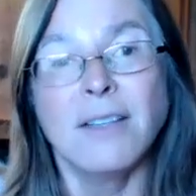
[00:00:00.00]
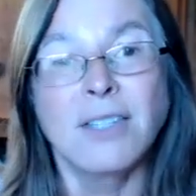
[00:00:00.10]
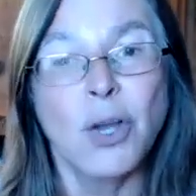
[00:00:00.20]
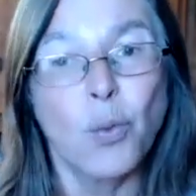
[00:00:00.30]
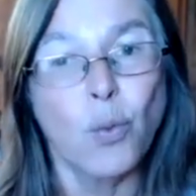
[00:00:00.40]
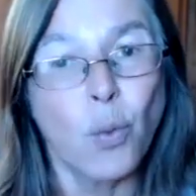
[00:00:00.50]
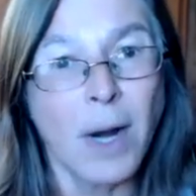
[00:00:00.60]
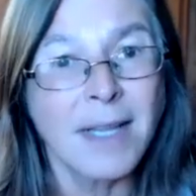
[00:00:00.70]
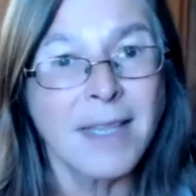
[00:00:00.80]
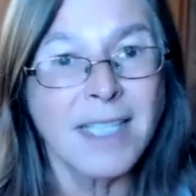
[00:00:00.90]
So
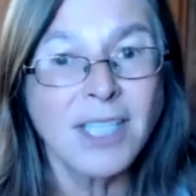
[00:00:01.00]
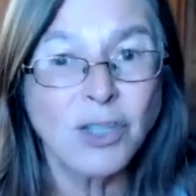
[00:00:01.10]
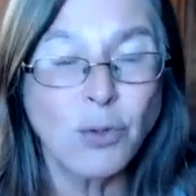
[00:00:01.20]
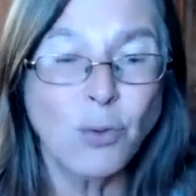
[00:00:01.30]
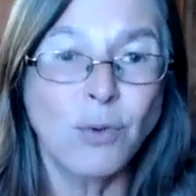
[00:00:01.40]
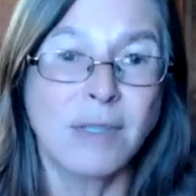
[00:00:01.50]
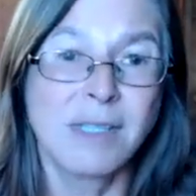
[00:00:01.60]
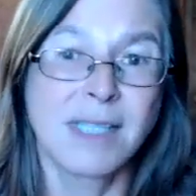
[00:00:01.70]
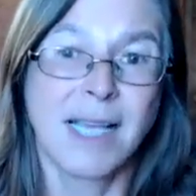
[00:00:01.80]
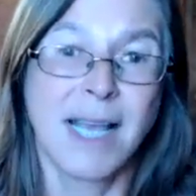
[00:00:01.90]
one of the
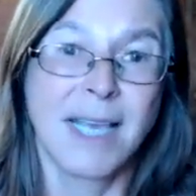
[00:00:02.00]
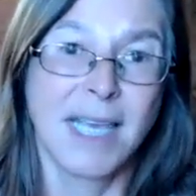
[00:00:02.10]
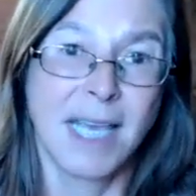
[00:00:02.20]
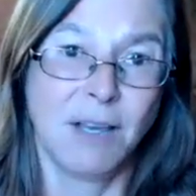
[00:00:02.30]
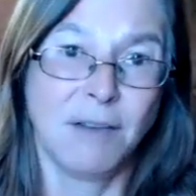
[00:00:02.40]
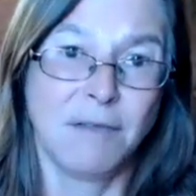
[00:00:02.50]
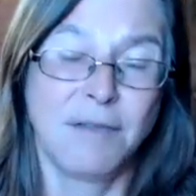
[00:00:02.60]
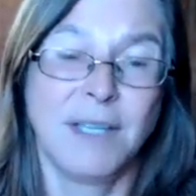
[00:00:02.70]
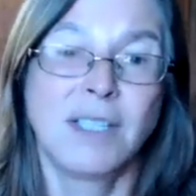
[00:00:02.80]
tools that I give